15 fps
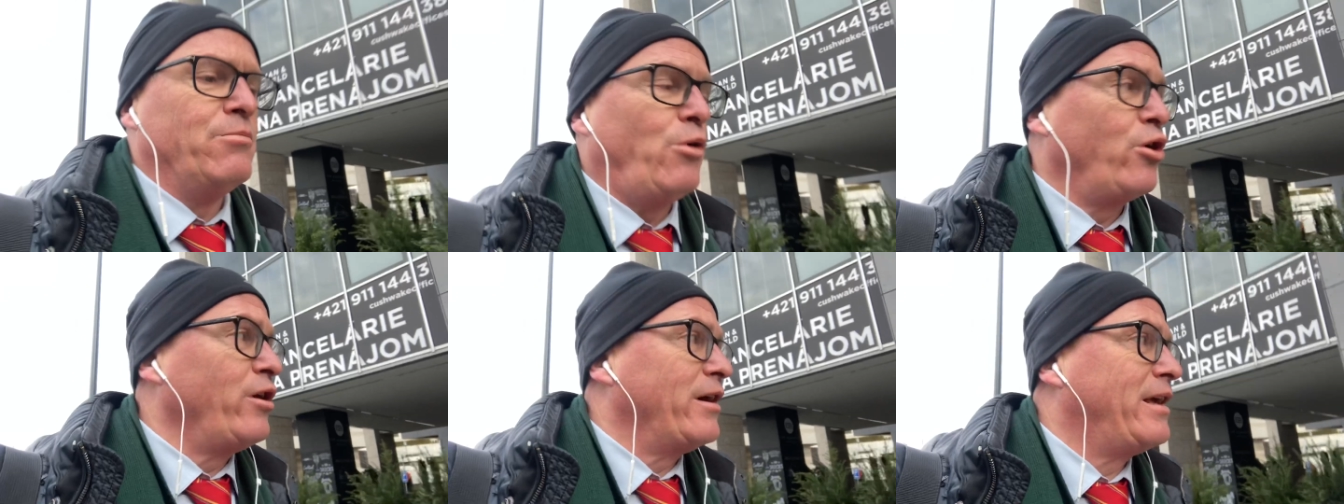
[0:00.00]

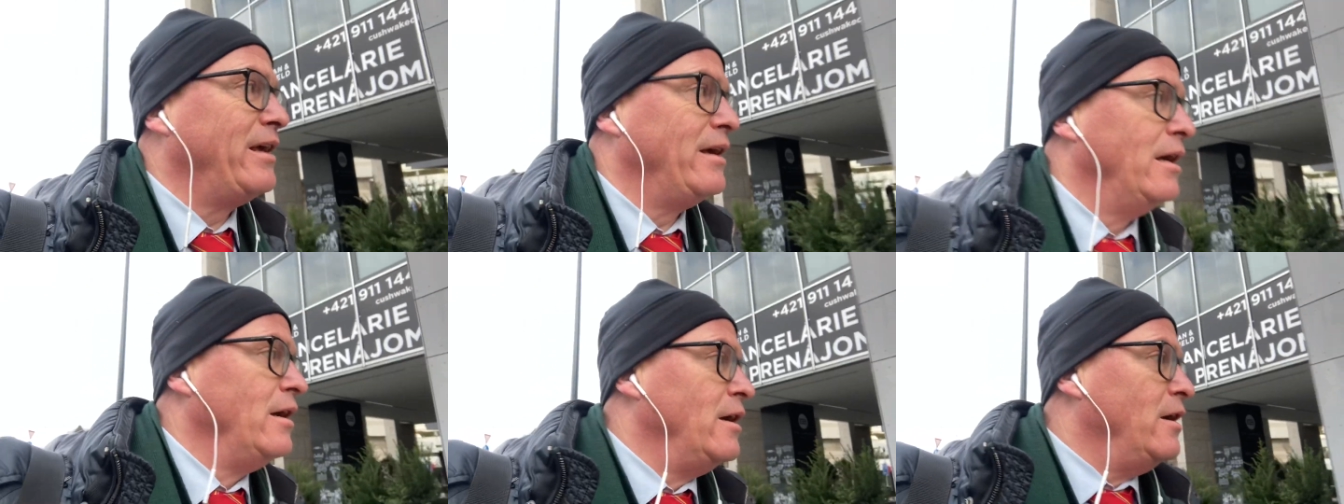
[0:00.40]

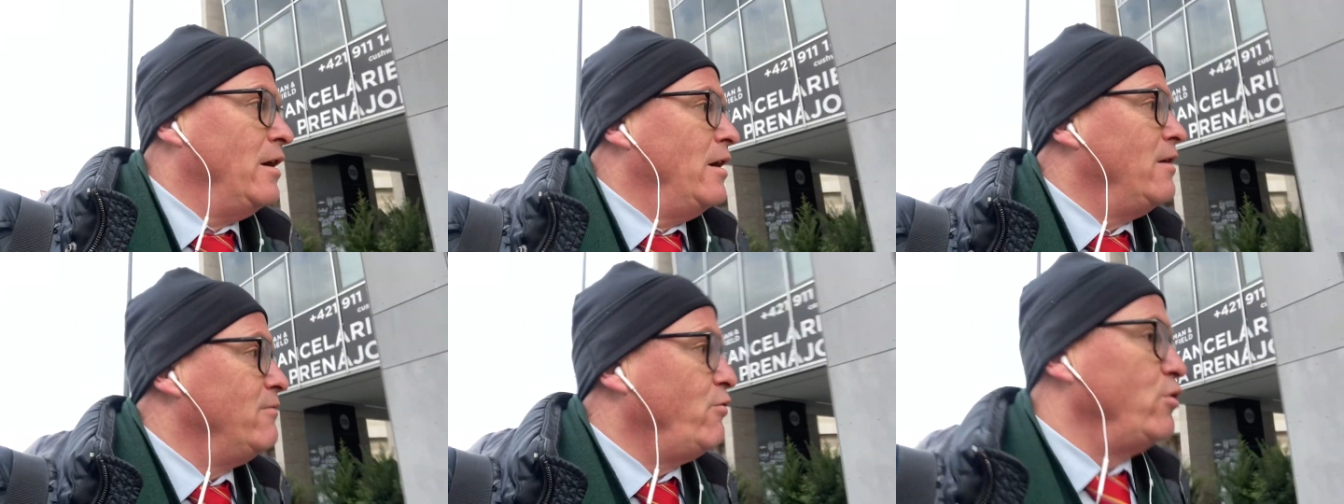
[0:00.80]
monarchy
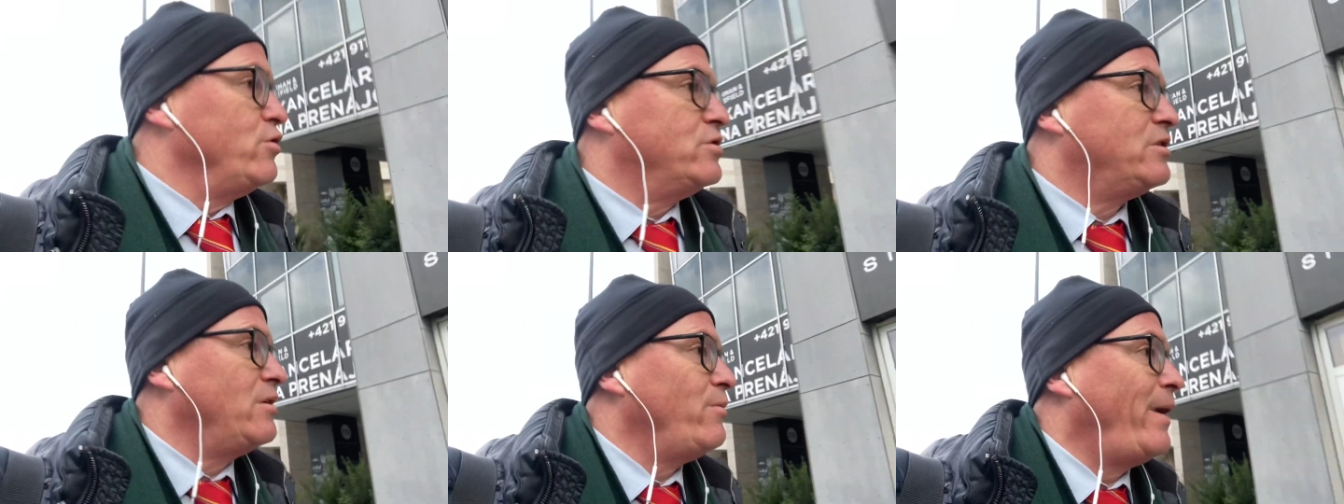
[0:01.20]

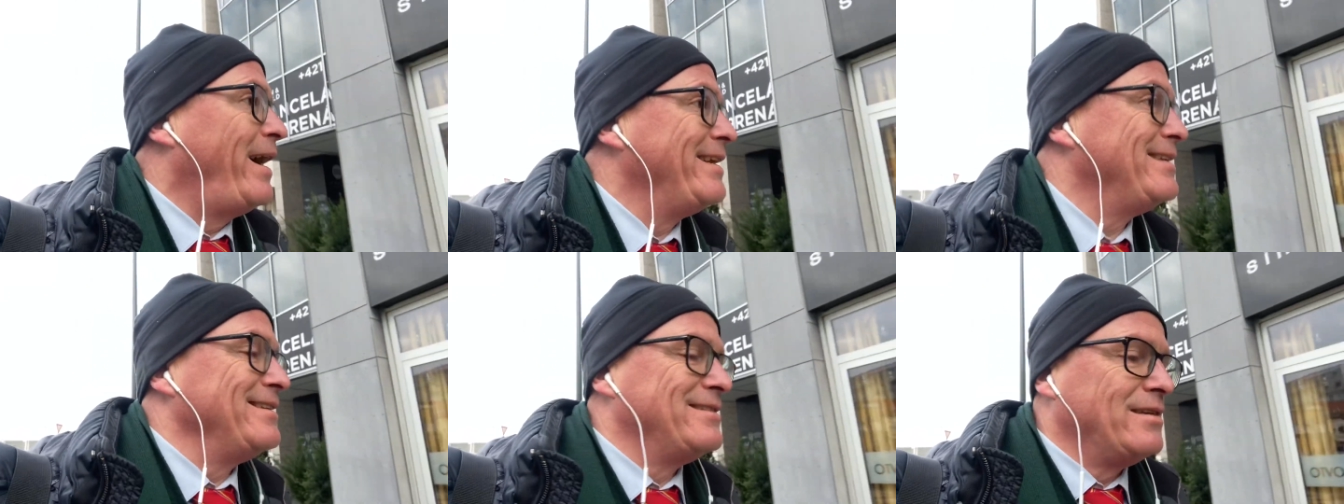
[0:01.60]
was
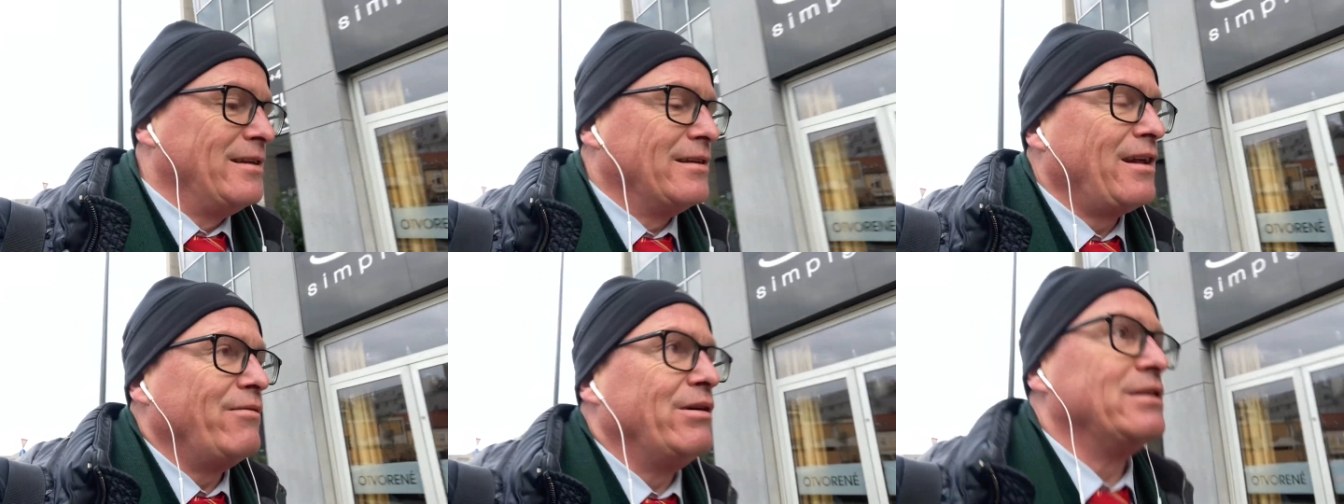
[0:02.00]
divided,
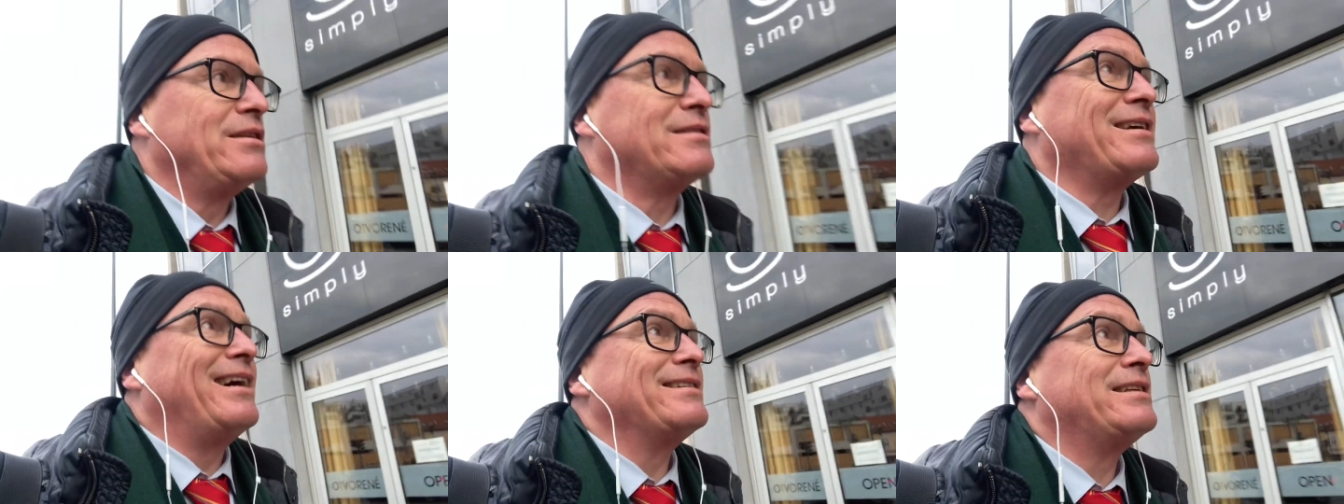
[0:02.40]
they were
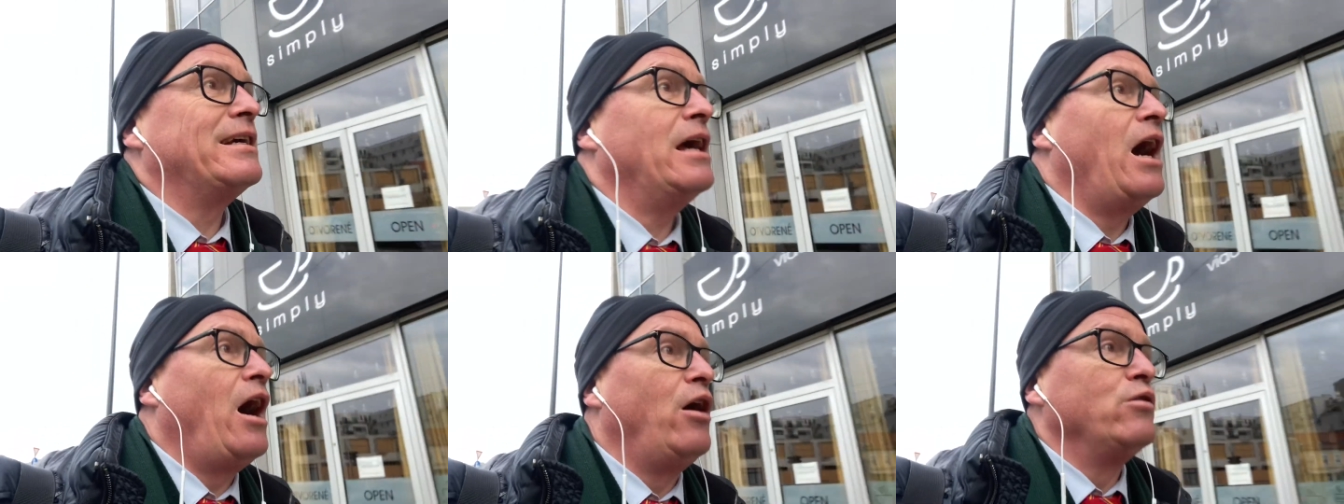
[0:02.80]

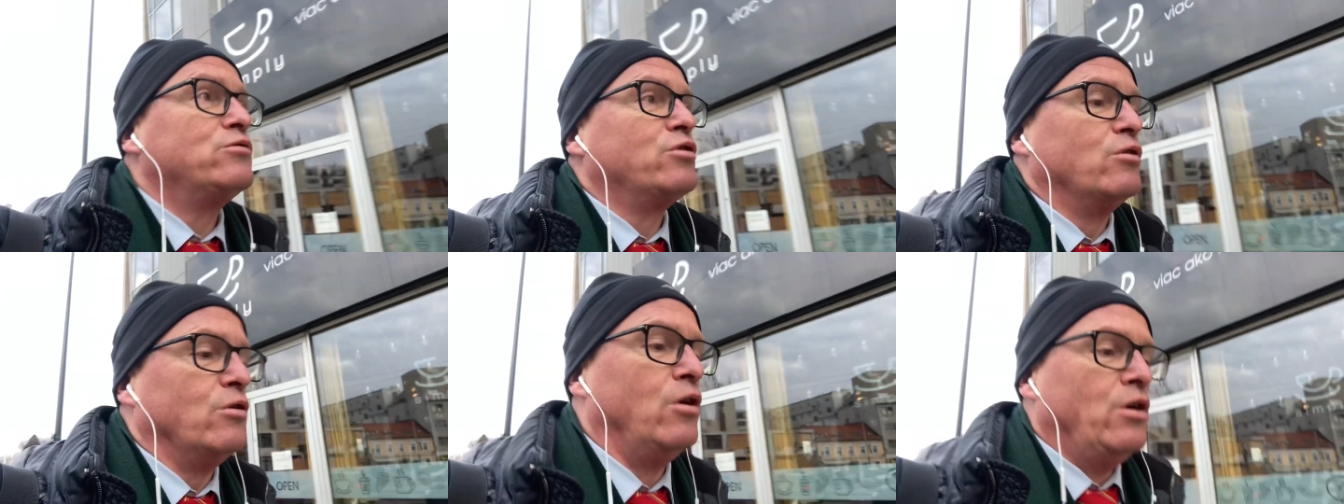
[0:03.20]
discussing how
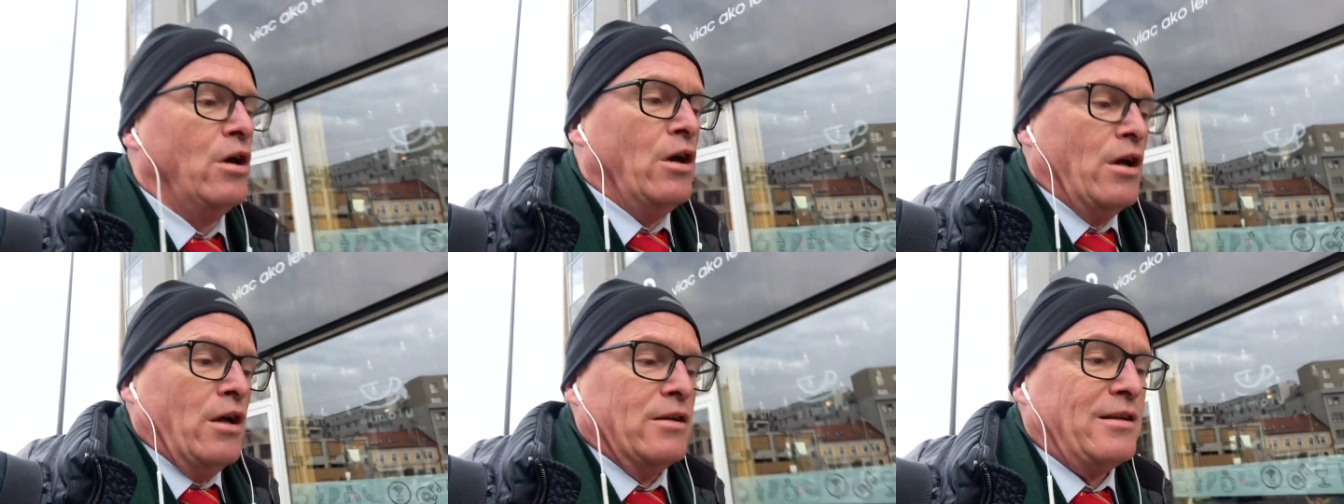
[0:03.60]
to
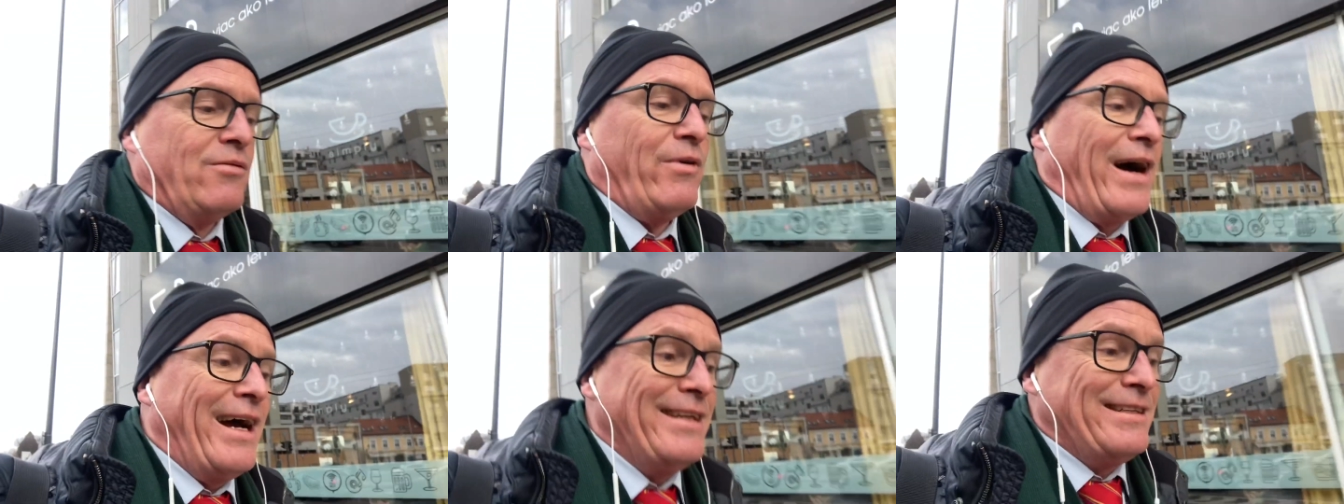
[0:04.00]

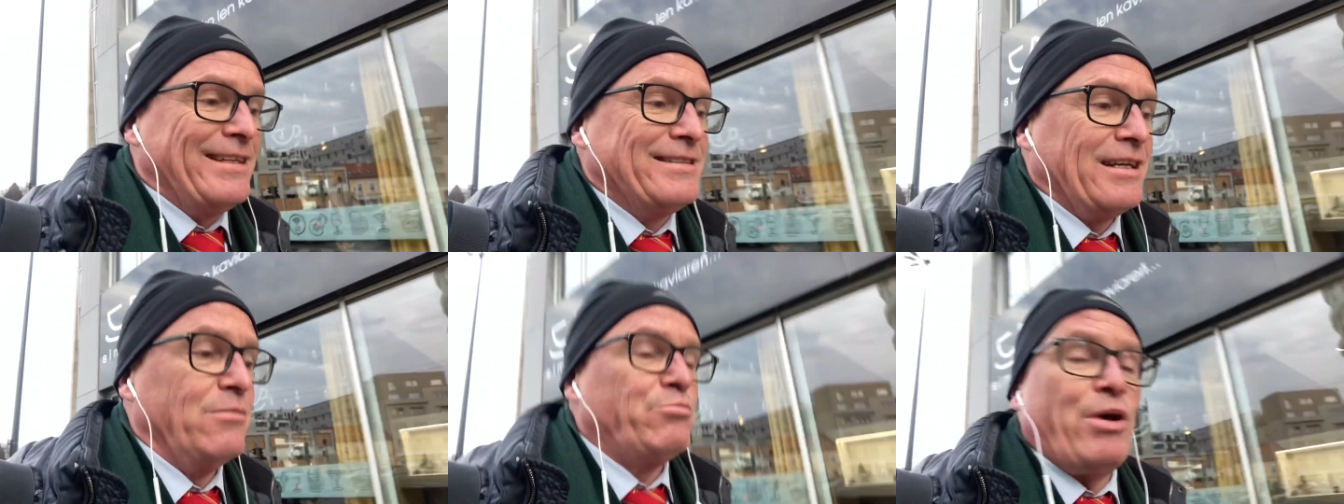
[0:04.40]
divide
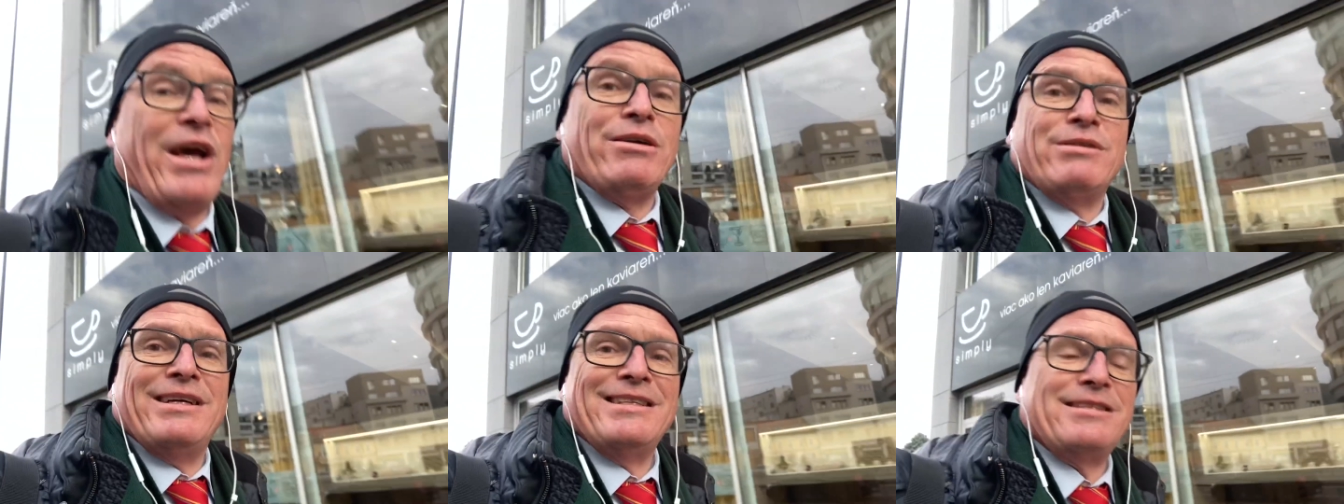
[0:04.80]
it in
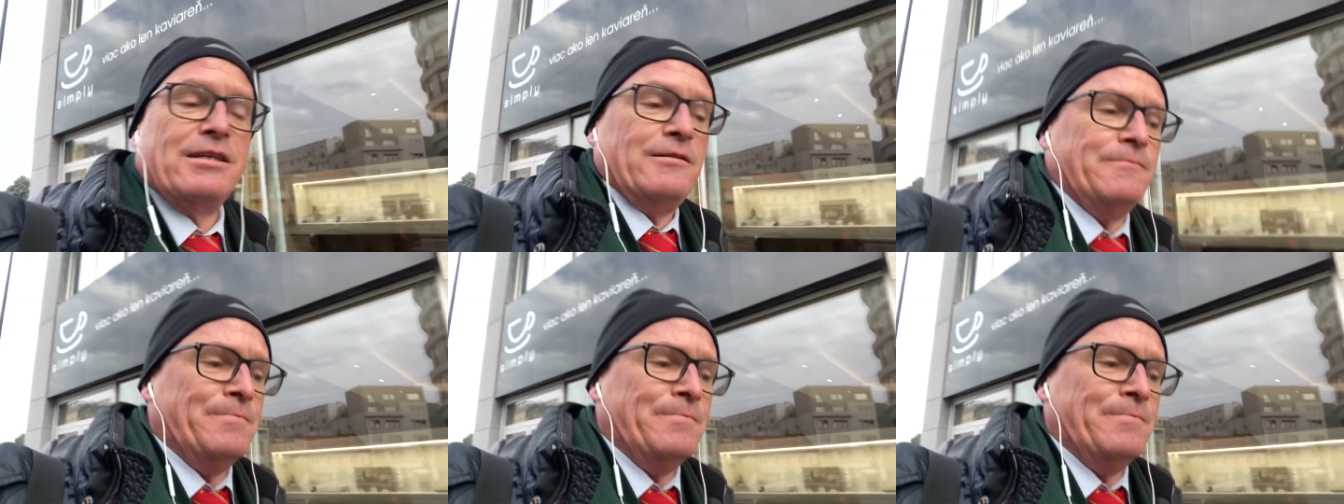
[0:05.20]
Paris.